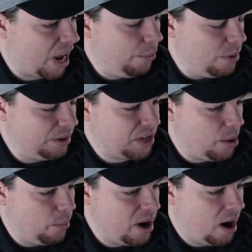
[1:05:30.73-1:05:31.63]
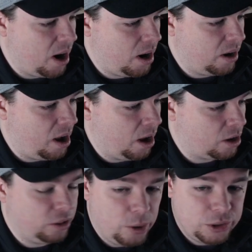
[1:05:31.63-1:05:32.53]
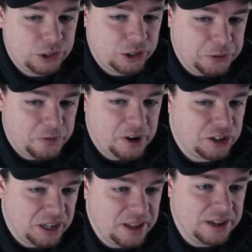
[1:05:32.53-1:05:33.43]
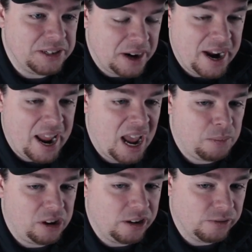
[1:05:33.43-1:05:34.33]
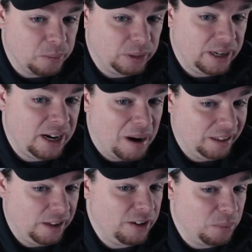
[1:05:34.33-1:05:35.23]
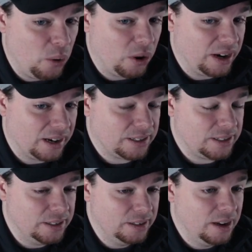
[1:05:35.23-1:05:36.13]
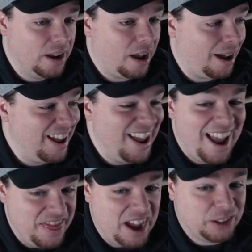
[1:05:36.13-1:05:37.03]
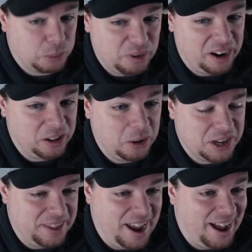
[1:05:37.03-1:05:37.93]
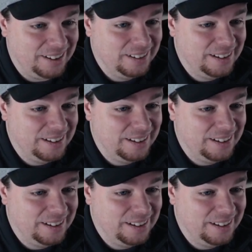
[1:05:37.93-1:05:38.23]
will say we are closer to finishing this than I am of completing my living Pokedex. And we're pretty close on that.